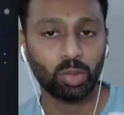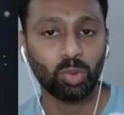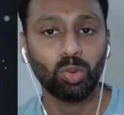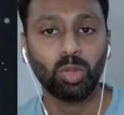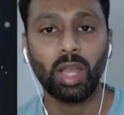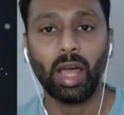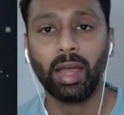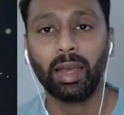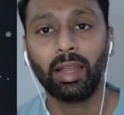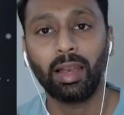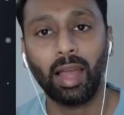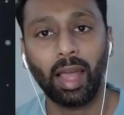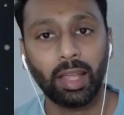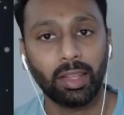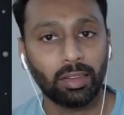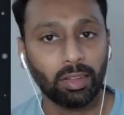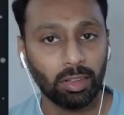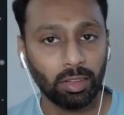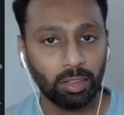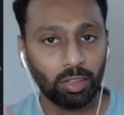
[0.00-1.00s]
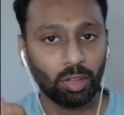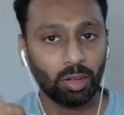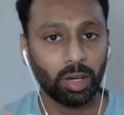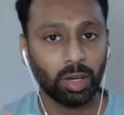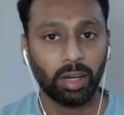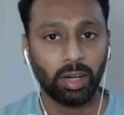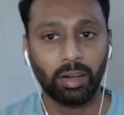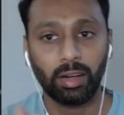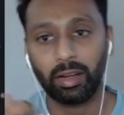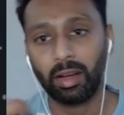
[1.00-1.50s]
tool analyzes your
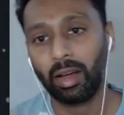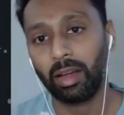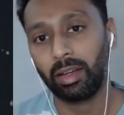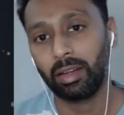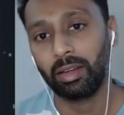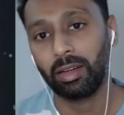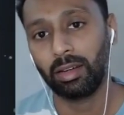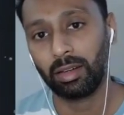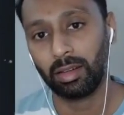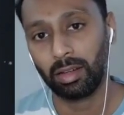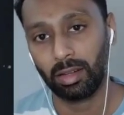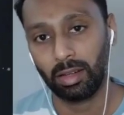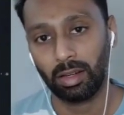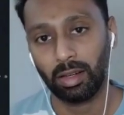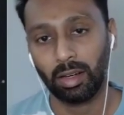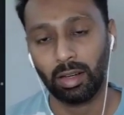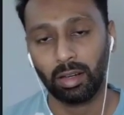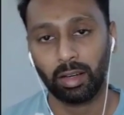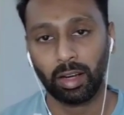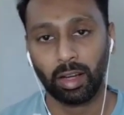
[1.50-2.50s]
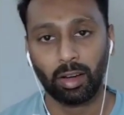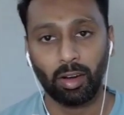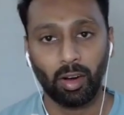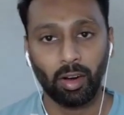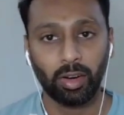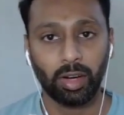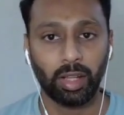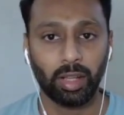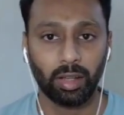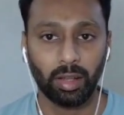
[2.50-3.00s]
entire
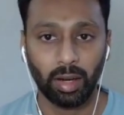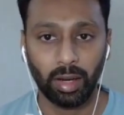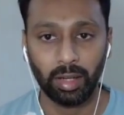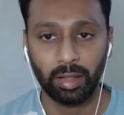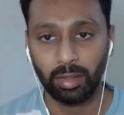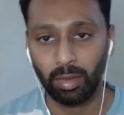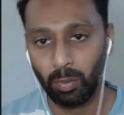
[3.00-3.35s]
recording, right?